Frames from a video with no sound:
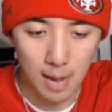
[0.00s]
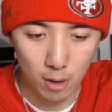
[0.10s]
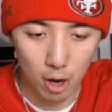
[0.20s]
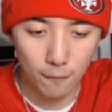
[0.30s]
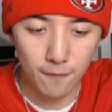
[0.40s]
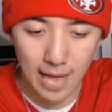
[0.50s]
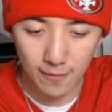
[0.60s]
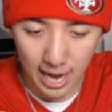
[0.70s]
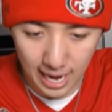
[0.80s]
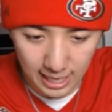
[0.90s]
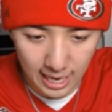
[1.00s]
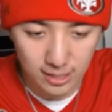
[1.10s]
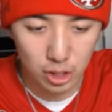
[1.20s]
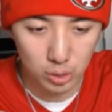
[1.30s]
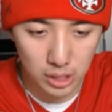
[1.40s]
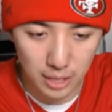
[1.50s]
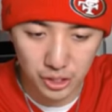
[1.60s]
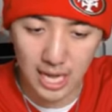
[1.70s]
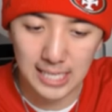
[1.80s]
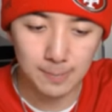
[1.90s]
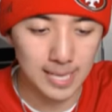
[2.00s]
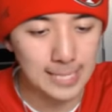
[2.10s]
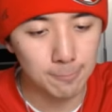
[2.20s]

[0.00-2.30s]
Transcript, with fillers: Camaro five eighty and two touchdowns, but that's